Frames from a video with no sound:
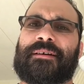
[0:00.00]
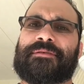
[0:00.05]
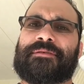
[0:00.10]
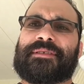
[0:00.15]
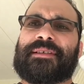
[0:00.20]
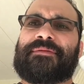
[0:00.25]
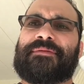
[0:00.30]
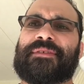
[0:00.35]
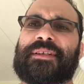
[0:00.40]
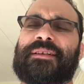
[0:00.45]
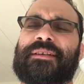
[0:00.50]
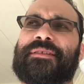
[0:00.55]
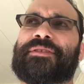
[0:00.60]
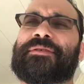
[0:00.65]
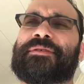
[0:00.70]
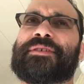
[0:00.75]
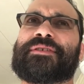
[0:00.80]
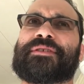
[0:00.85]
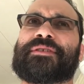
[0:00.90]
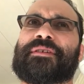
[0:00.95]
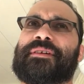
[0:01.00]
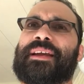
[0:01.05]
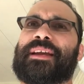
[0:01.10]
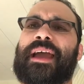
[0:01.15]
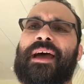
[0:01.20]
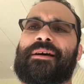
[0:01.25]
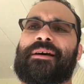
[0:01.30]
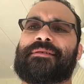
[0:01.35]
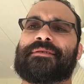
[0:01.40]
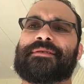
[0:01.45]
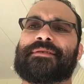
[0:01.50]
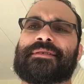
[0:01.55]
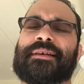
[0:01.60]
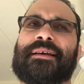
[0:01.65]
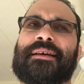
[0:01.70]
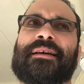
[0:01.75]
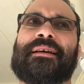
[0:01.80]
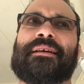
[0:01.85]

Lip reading: I was living in a 3-story house.